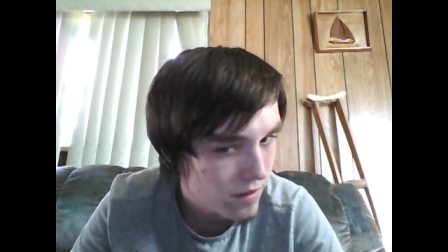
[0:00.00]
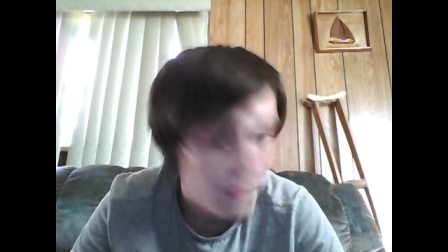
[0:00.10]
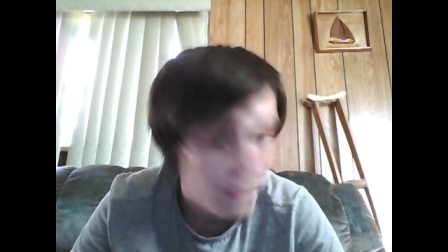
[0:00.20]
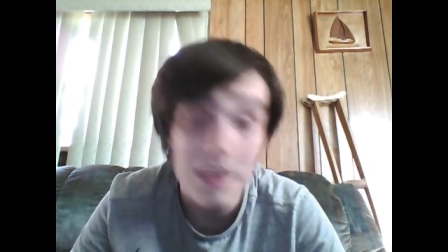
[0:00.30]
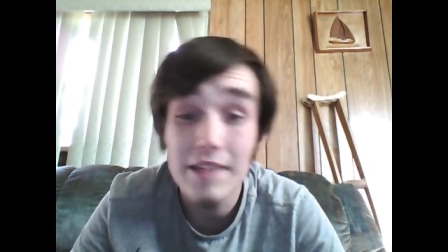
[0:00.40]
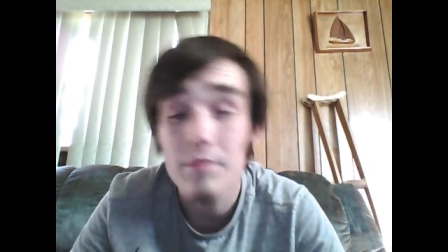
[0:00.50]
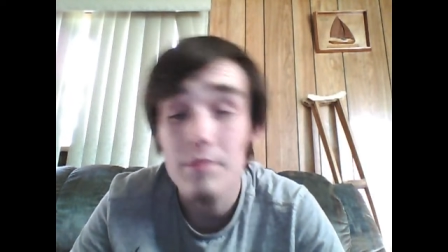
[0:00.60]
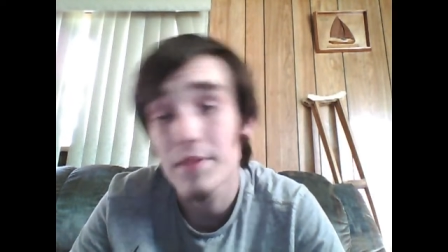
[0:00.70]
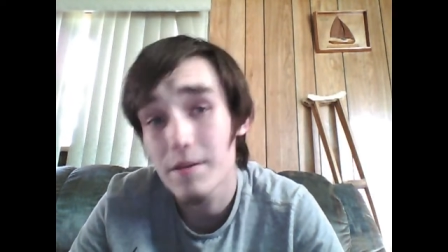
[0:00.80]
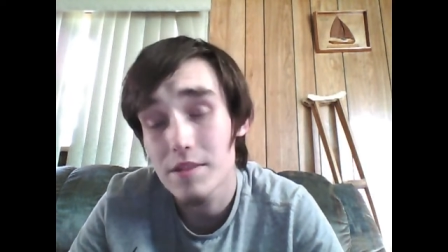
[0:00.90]
I might even
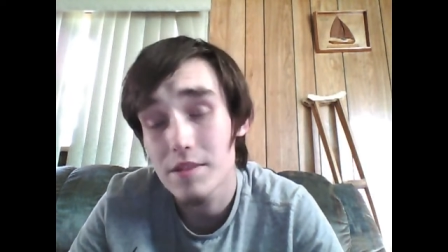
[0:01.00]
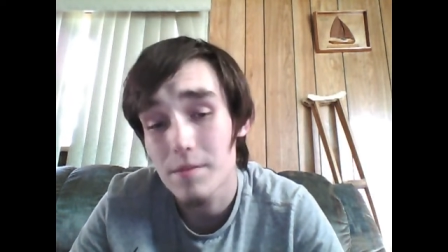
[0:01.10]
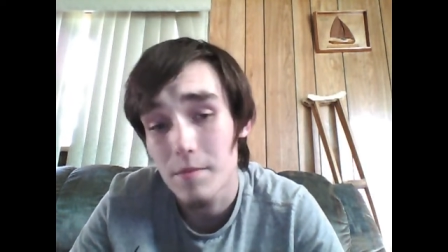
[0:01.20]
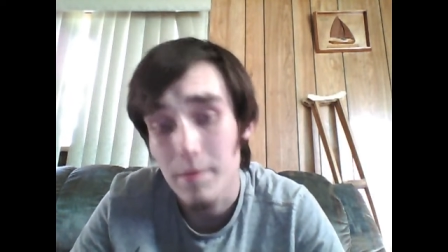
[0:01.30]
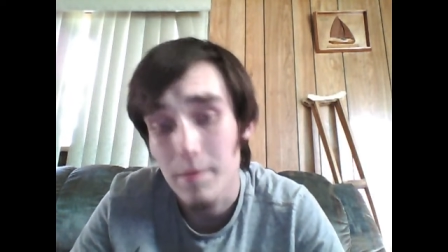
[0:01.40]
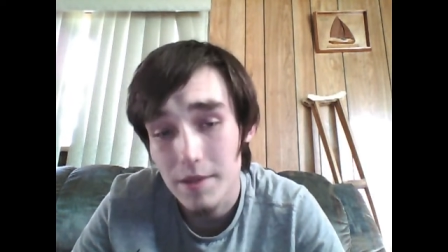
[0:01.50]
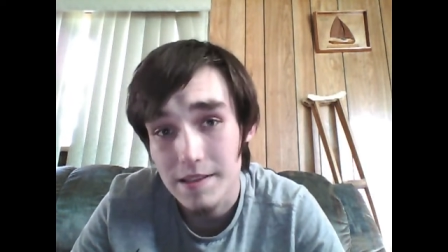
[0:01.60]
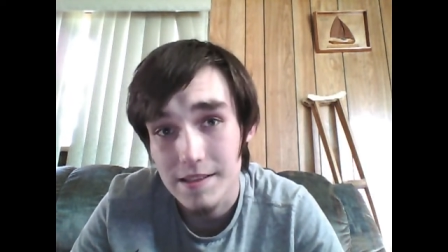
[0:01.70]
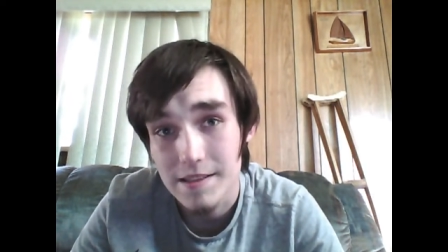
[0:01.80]
play with some of my buddies